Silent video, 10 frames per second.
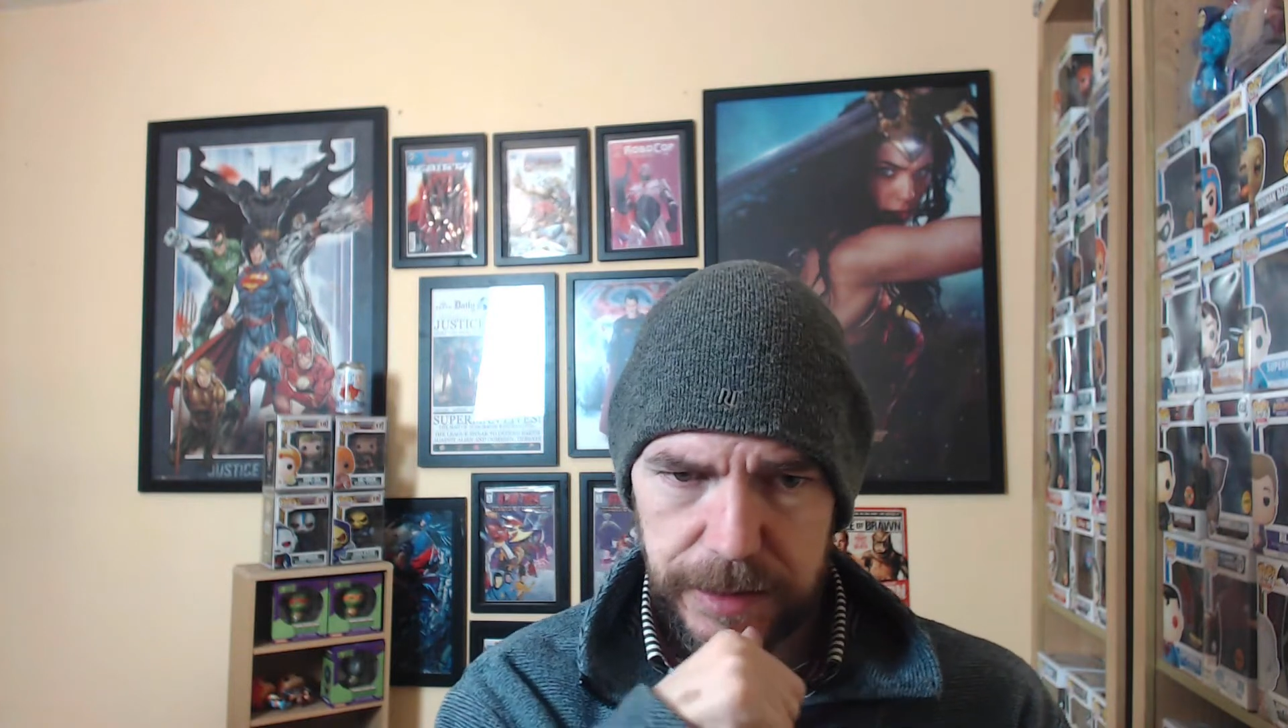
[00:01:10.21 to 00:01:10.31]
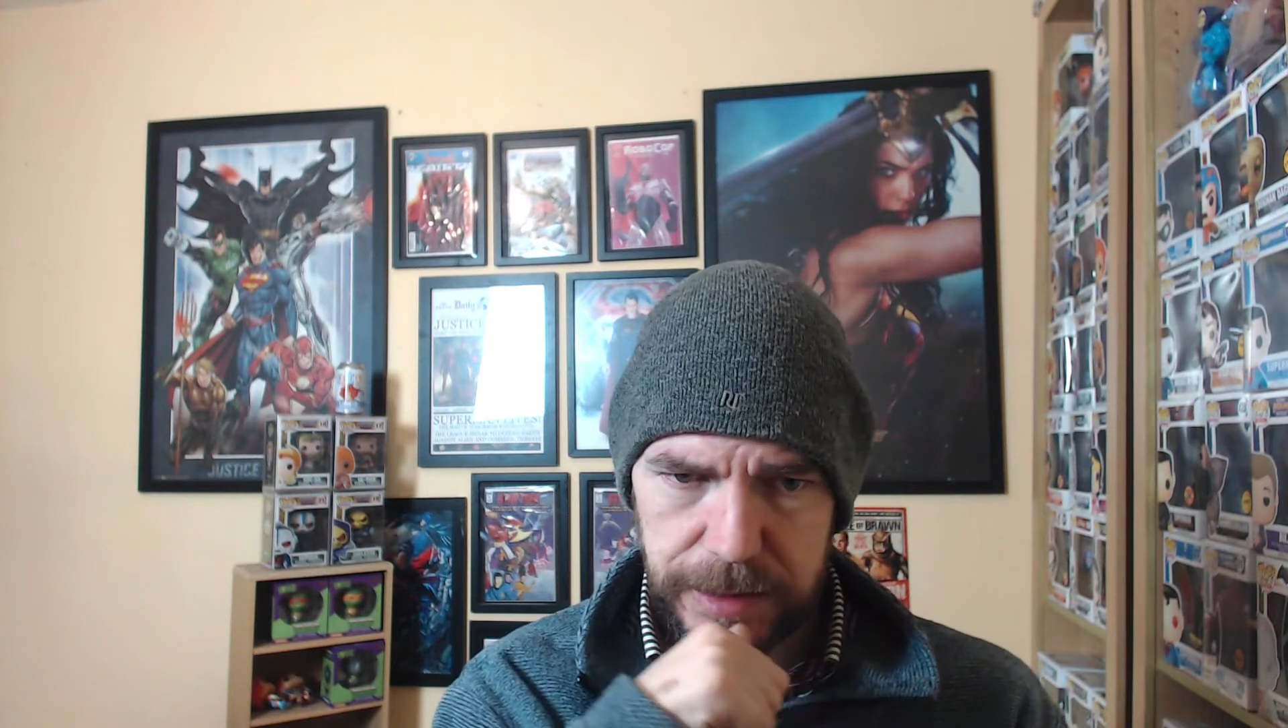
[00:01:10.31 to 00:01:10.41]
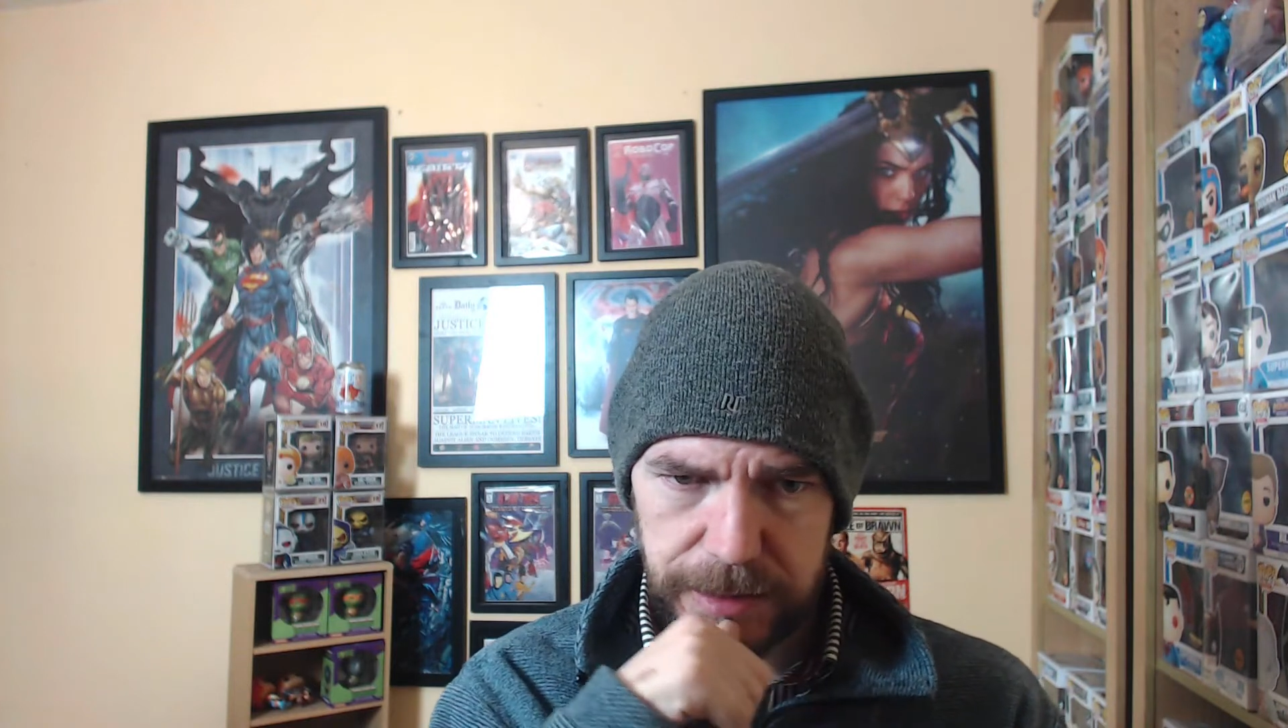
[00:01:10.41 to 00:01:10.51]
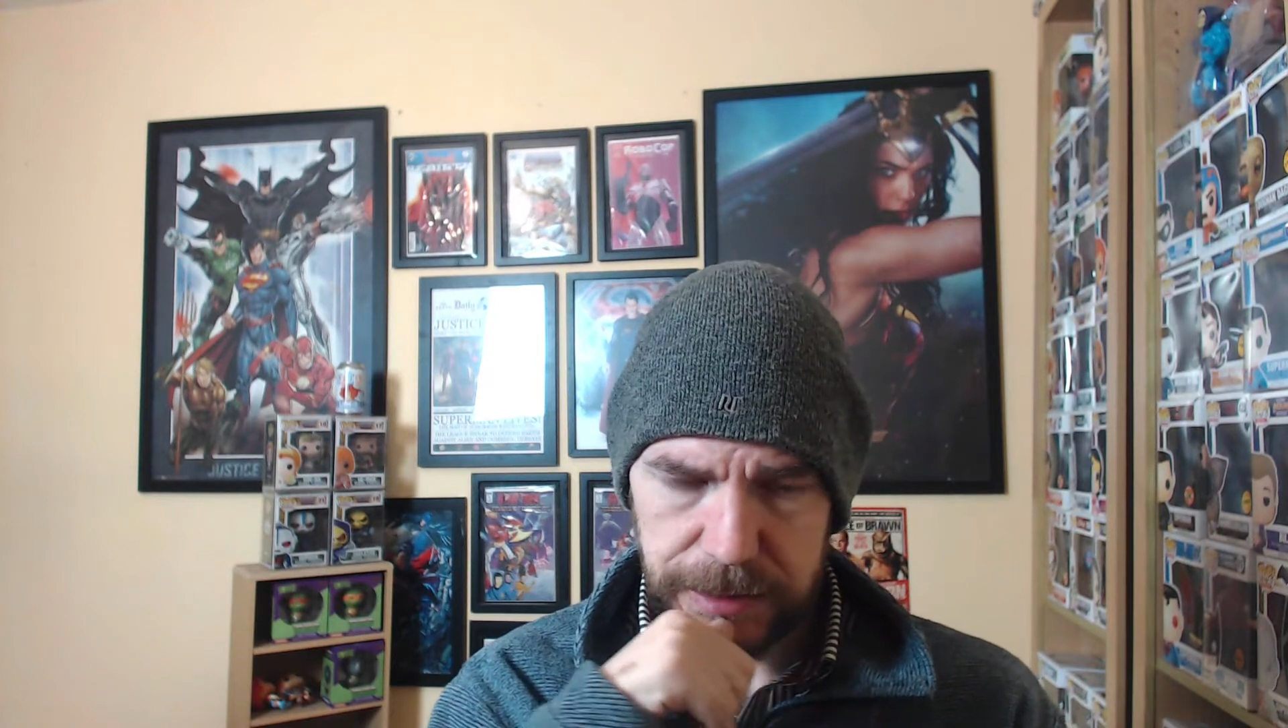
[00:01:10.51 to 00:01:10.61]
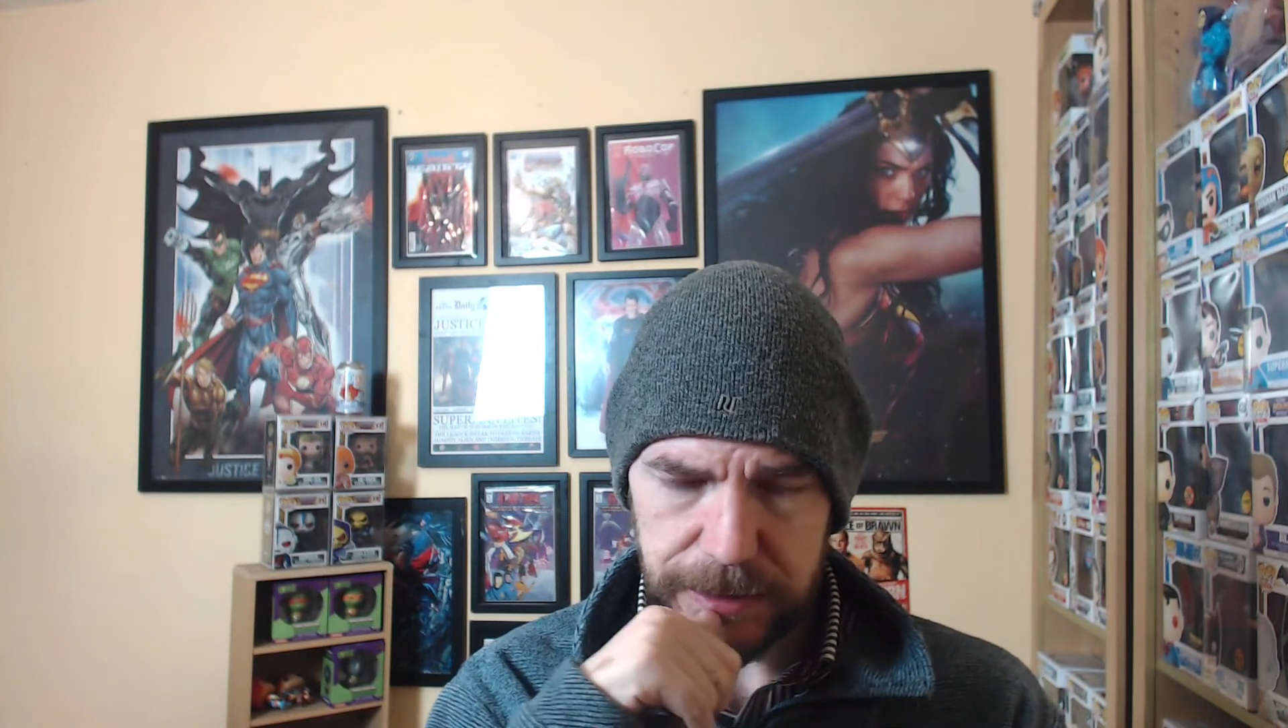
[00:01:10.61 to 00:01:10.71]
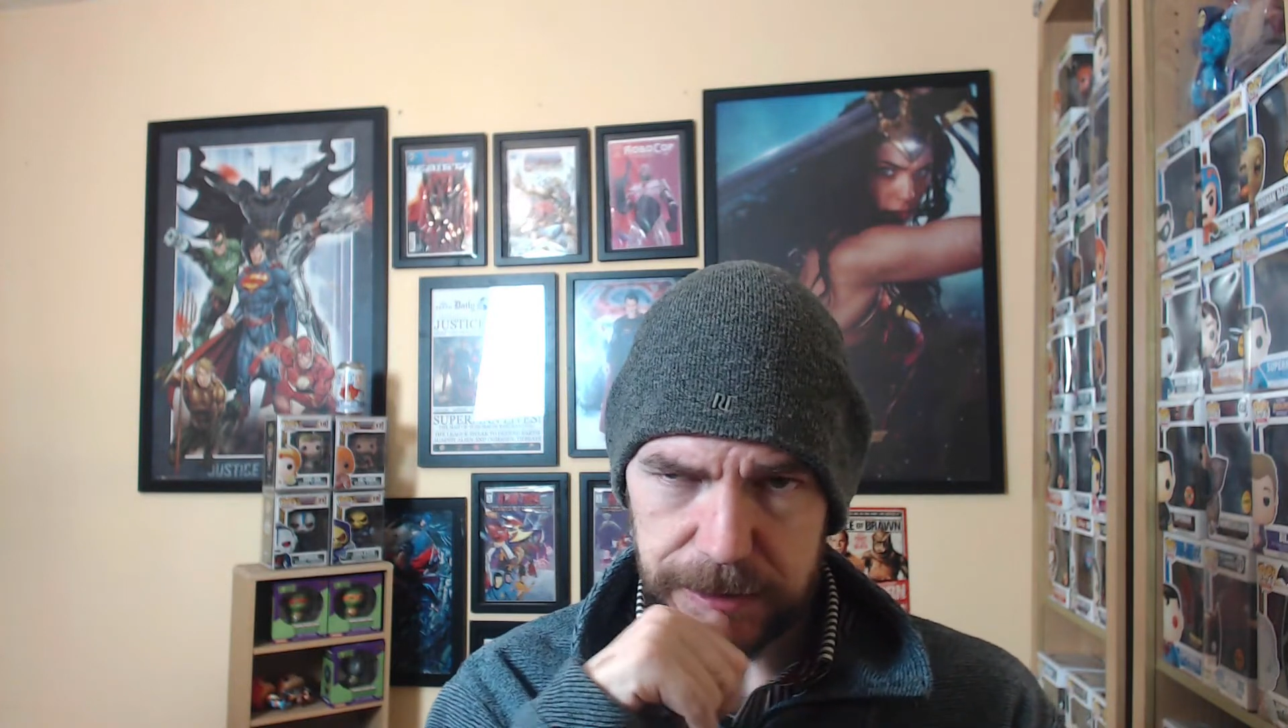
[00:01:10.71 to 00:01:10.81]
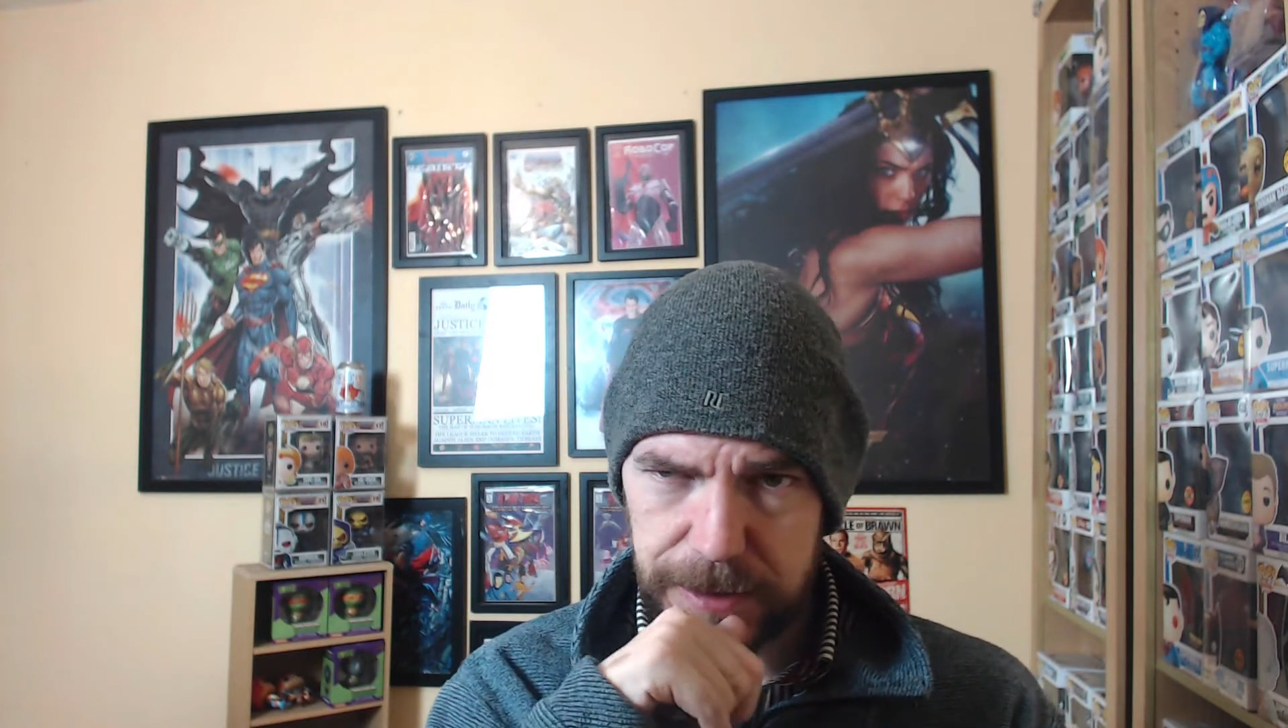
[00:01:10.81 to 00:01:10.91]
this and